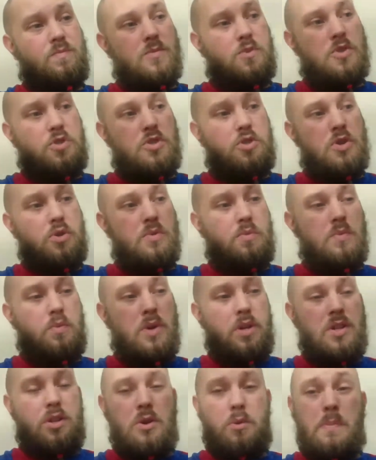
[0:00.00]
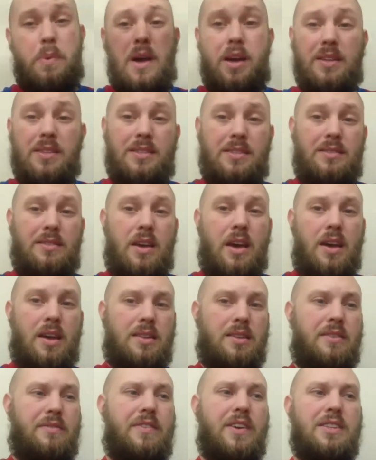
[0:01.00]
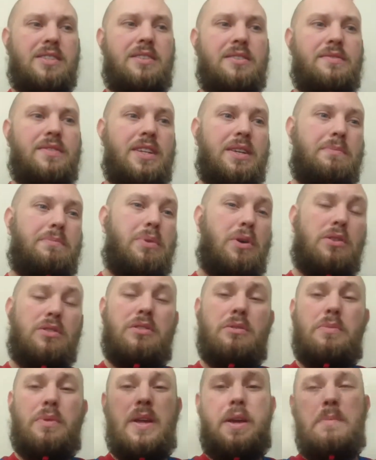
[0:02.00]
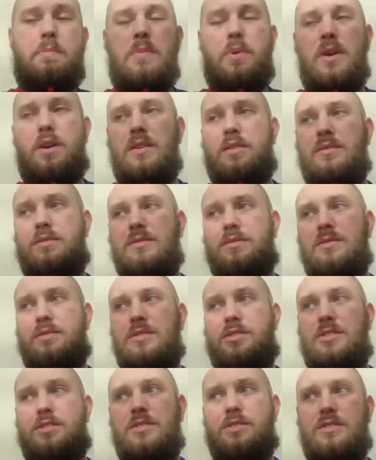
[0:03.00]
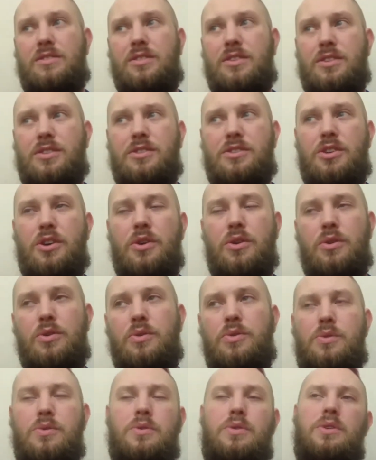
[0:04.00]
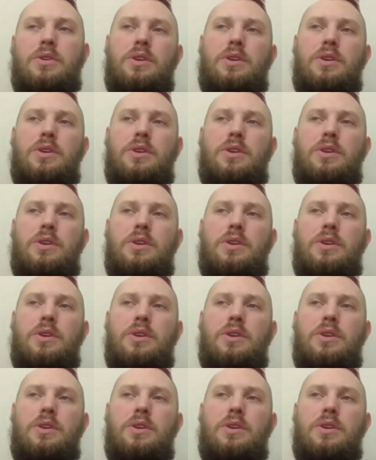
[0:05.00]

Should we do better defensively? Possibly, but the two